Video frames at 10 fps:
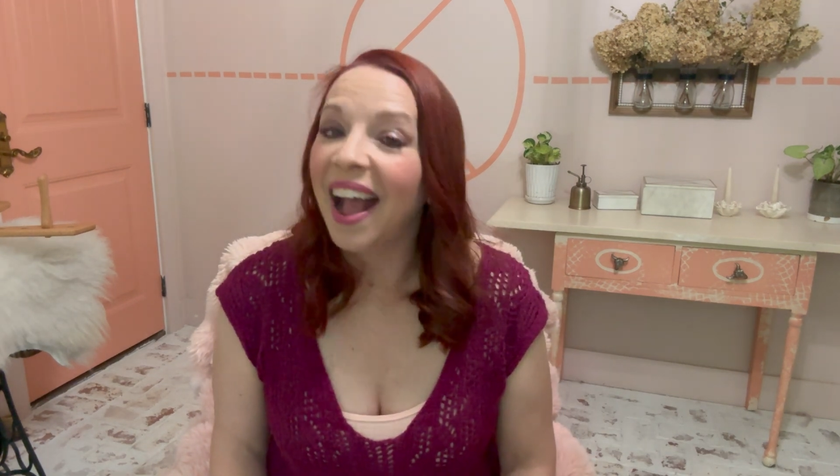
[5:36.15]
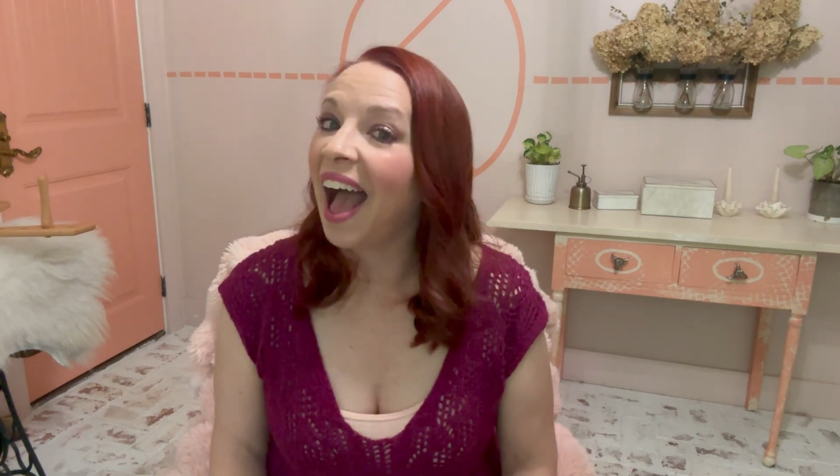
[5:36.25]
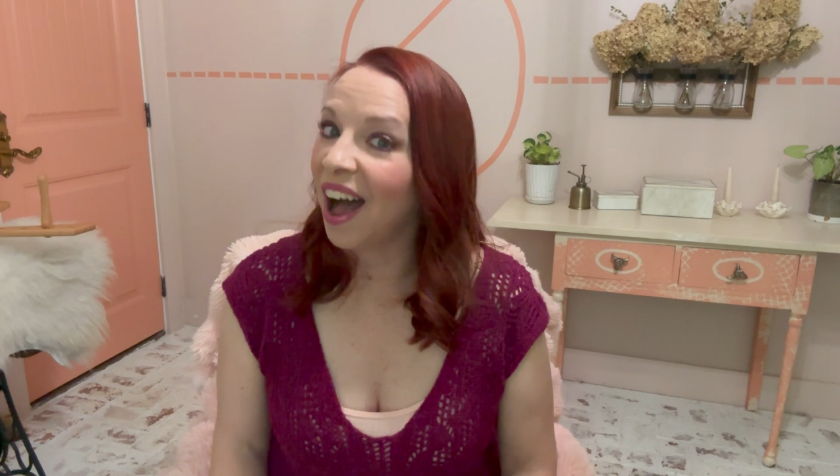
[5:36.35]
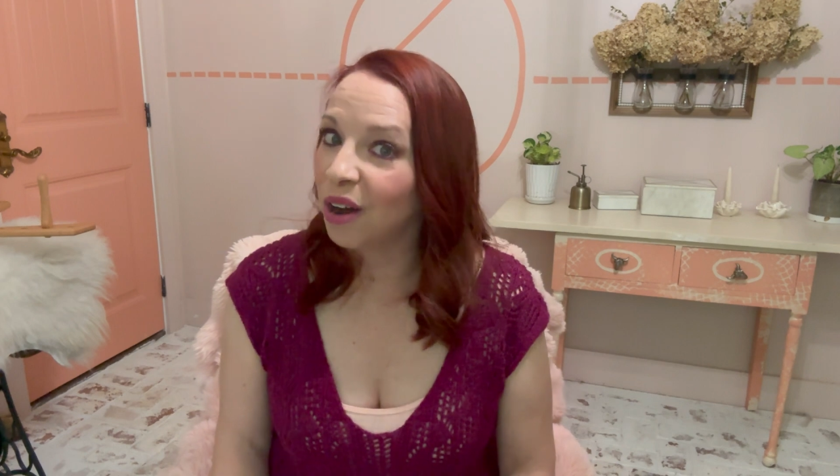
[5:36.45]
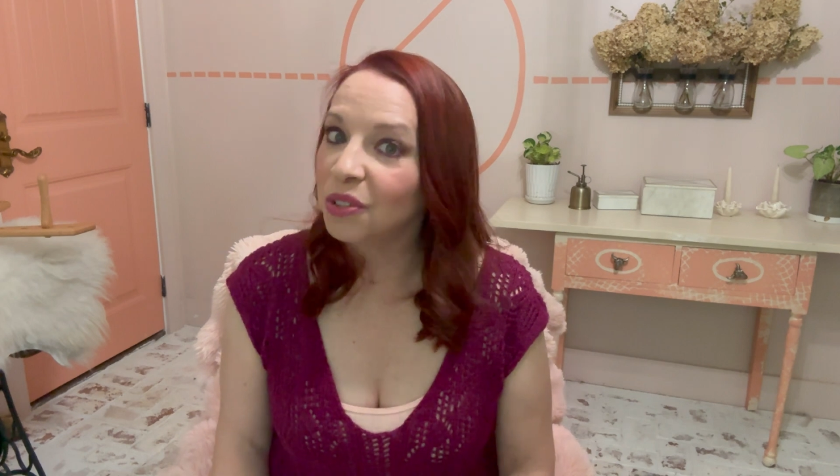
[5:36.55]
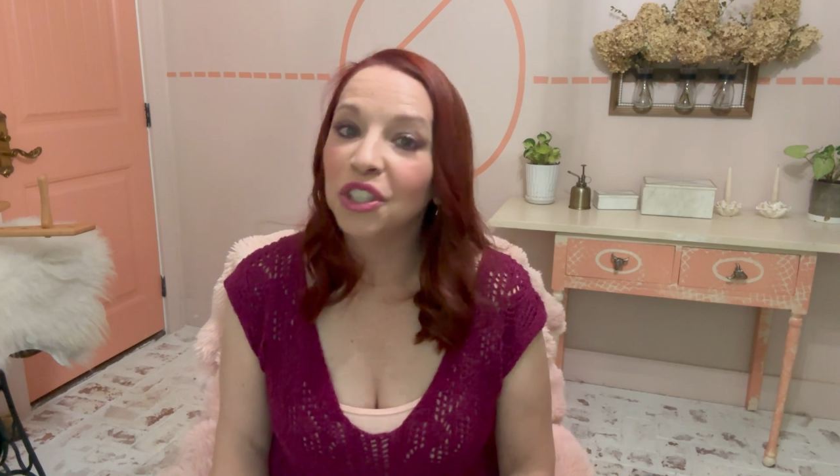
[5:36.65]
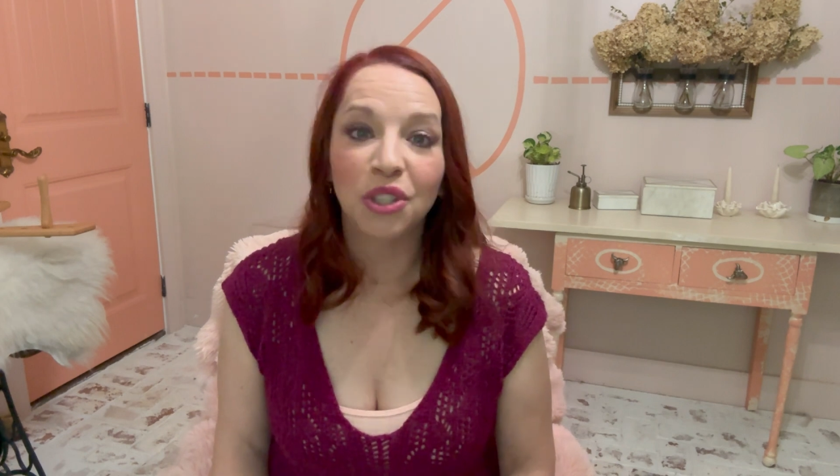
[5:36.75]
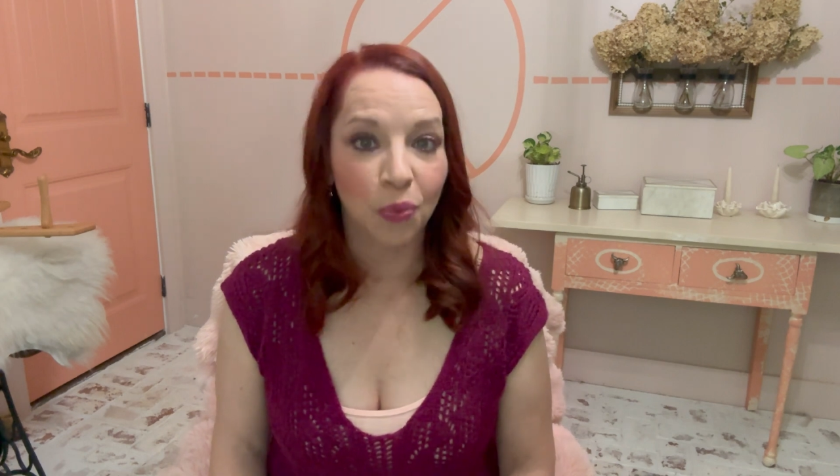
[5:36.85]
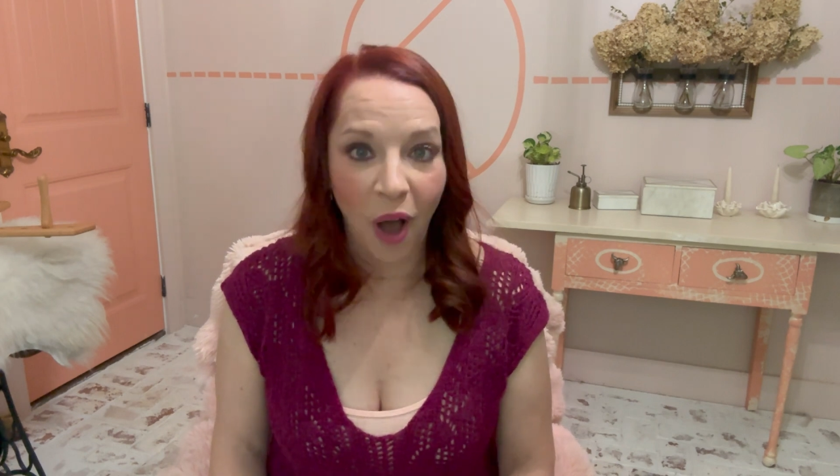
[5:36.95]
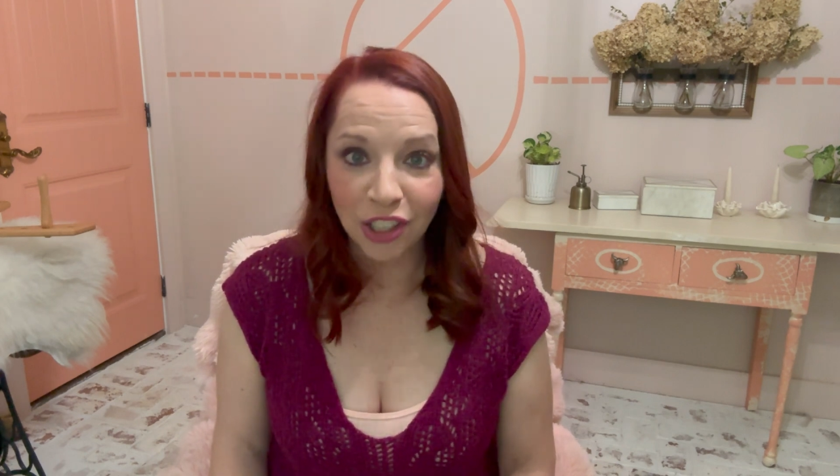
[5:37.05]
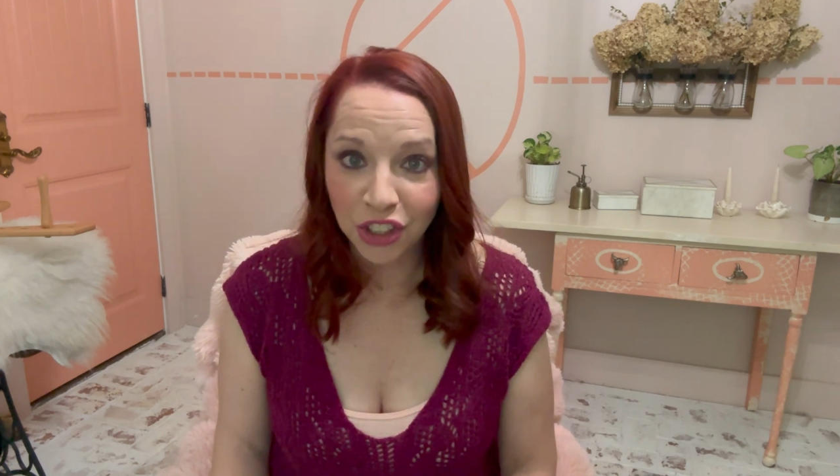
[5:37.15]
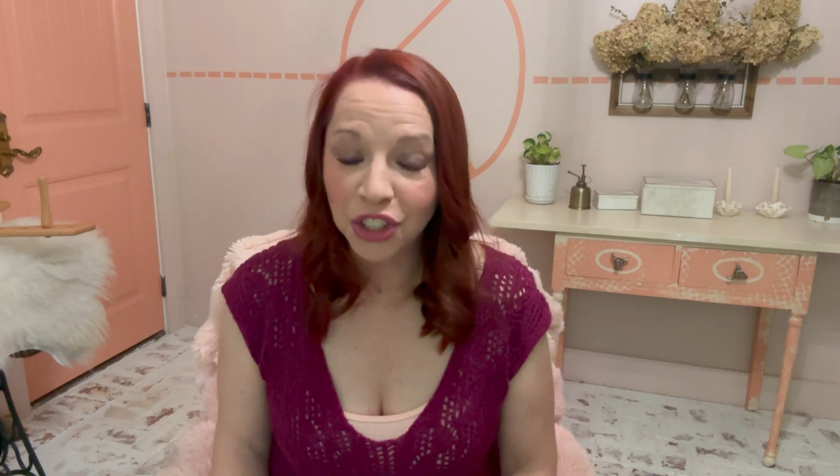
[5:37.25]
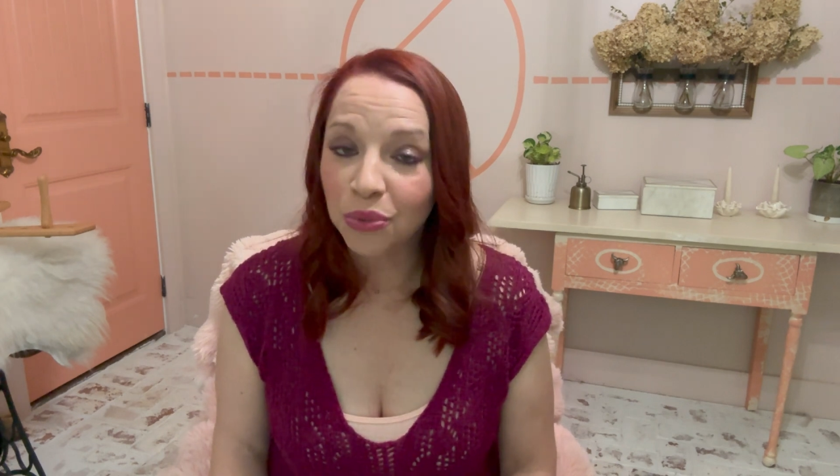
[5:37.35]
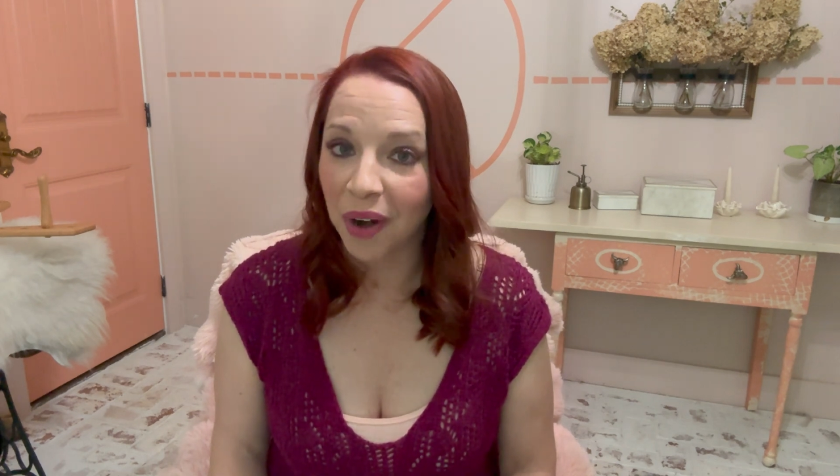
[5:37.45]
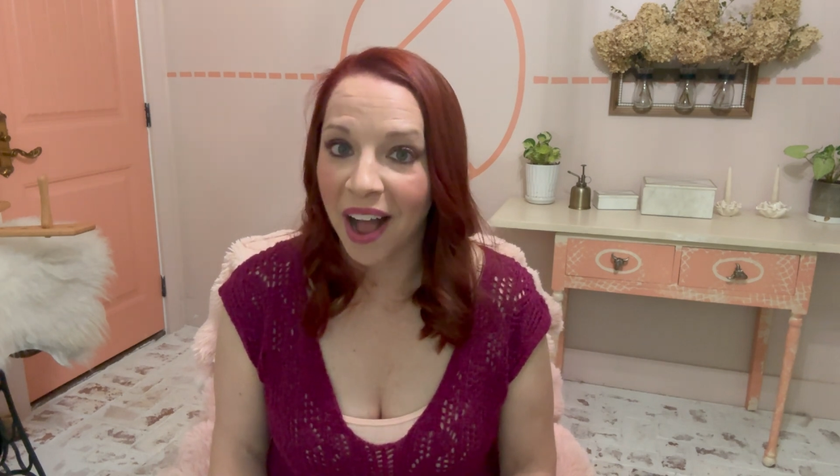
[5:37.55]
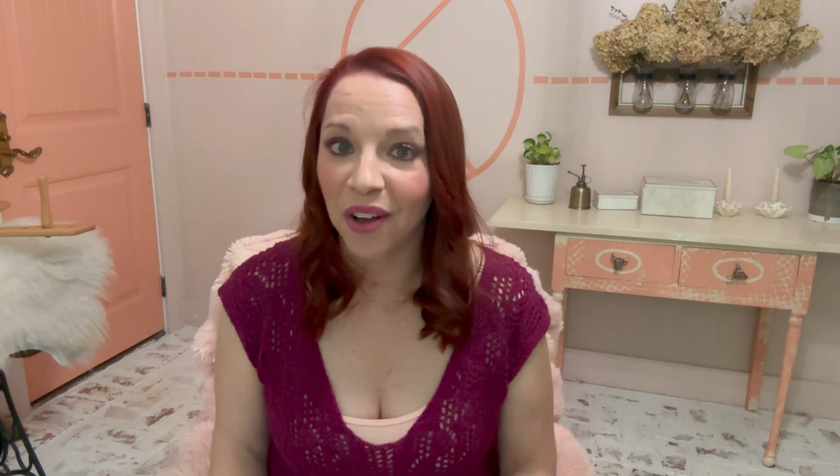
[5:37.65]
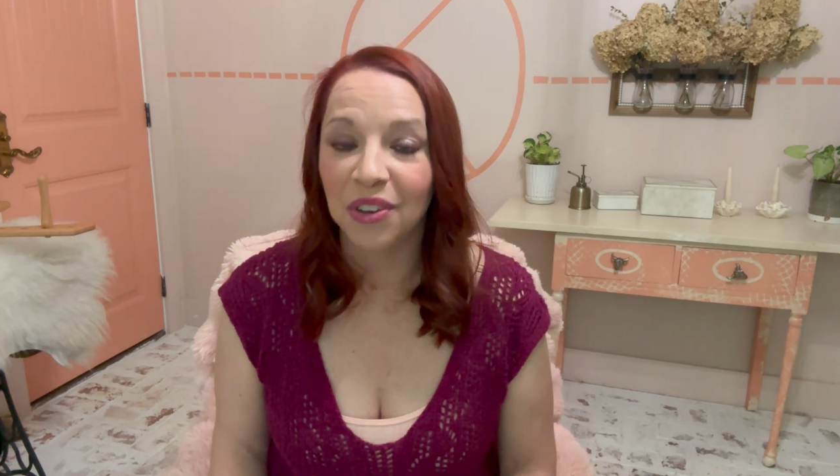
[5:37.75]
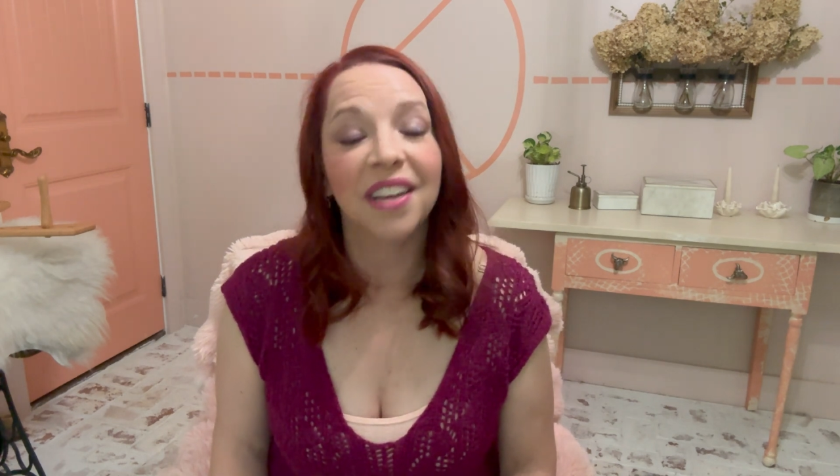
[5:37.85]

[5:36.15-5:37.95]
how to swatch in the round